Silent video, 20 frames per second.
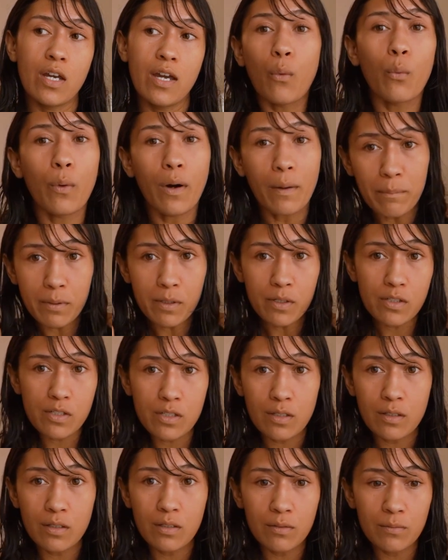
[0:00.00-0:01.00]
one
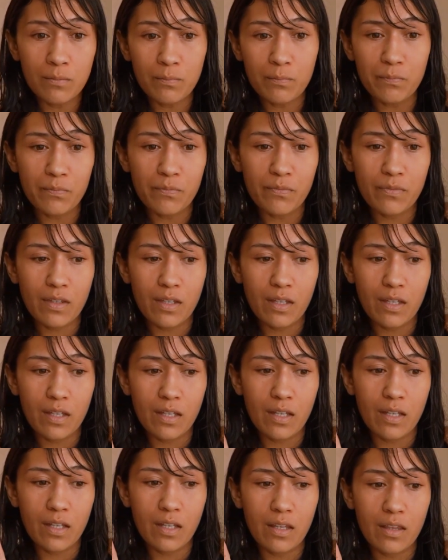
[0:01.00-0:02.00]
person,
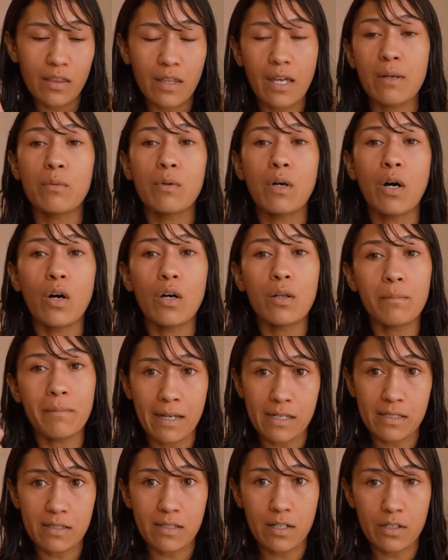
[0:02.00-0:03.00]
they were on
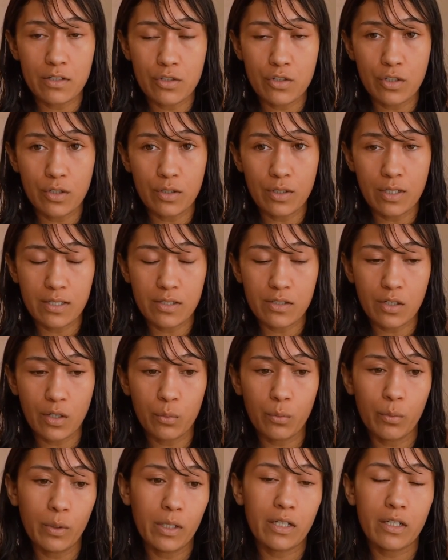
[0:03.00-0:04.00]
massage duty. So
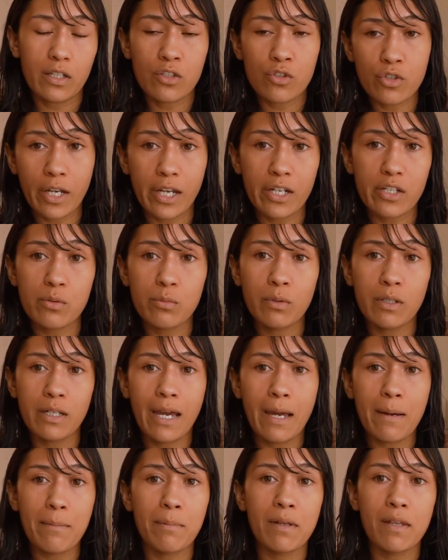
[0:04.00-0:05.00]
when a contraction would
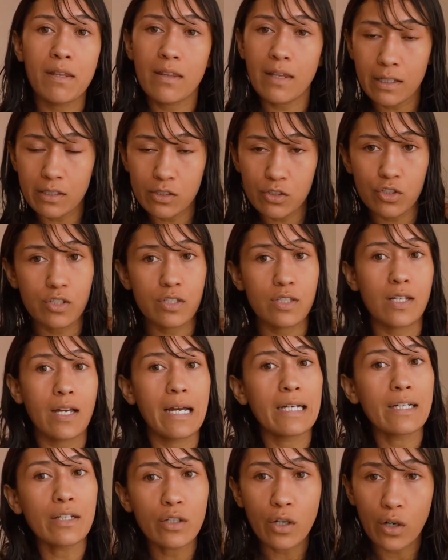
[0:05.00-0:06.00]
happen, they'd just
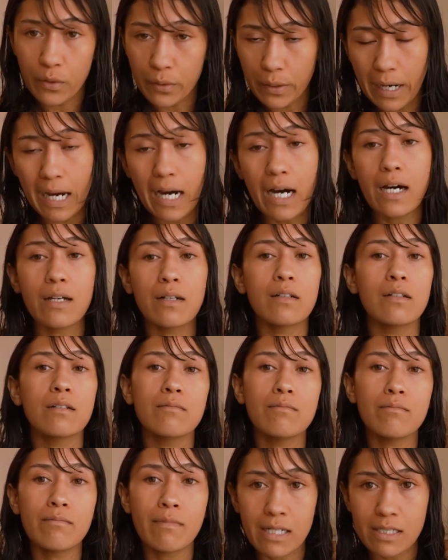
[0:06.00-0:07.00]
like go hard,
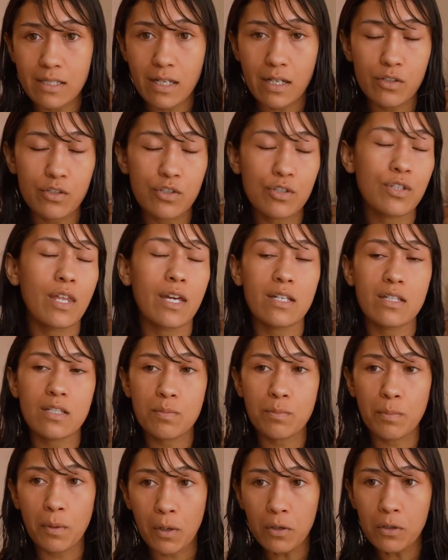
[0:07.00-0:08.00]
massage that
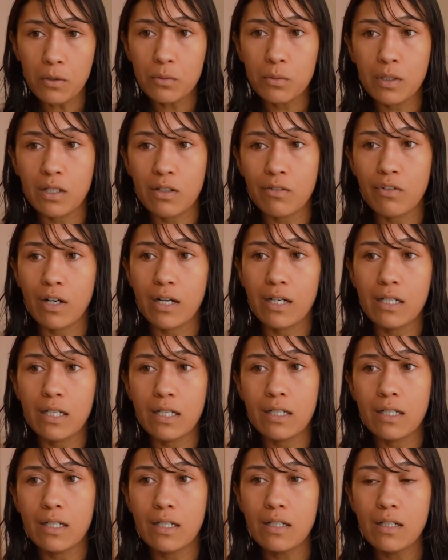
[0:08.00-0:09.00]
spot, whatever I
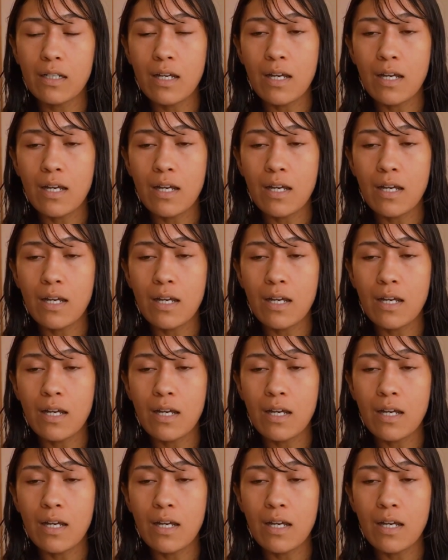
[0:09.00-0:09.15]
needed.